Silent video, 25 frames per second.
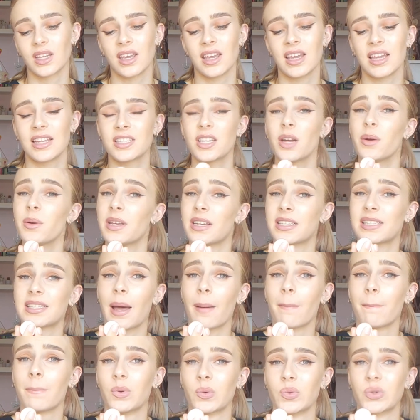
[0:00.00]
it's only a
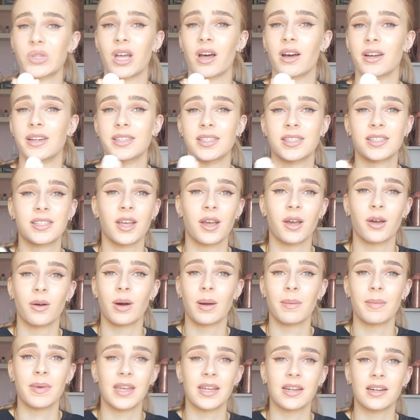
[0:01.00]
sample size, so
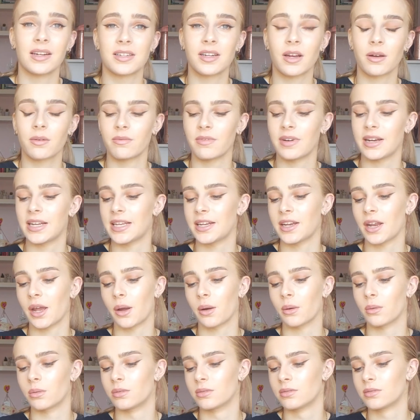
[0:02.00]
I mean, I don't really
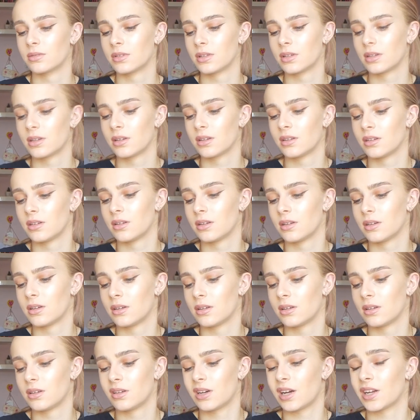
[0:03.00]
know
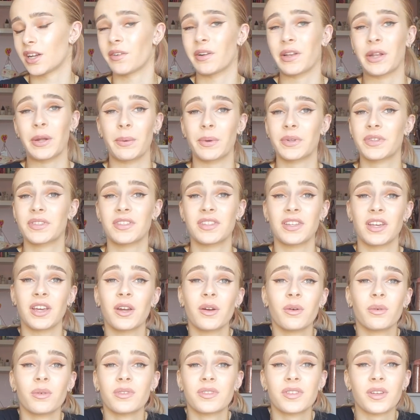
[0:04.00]
what to
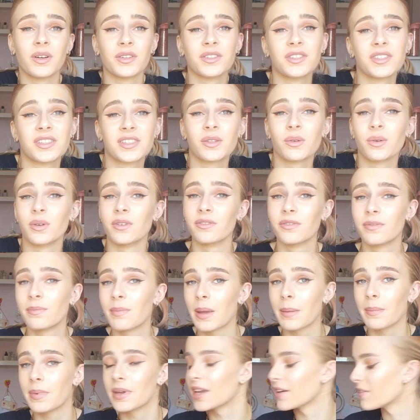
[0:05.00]
do, so I'll just sort of
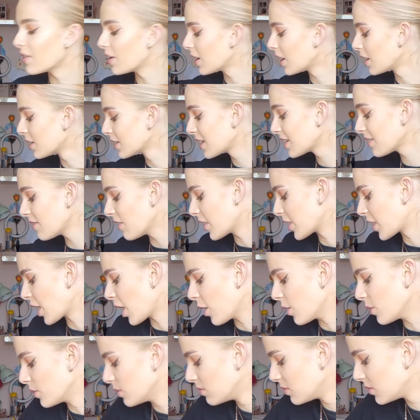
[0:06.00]
maybe I'll give it a go,
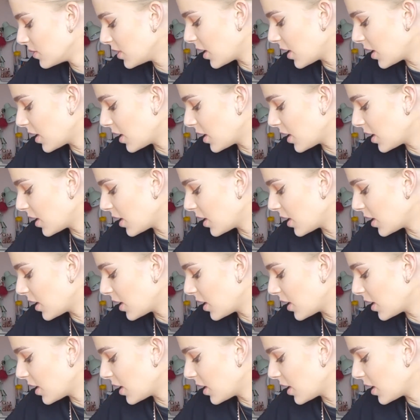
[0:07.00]
you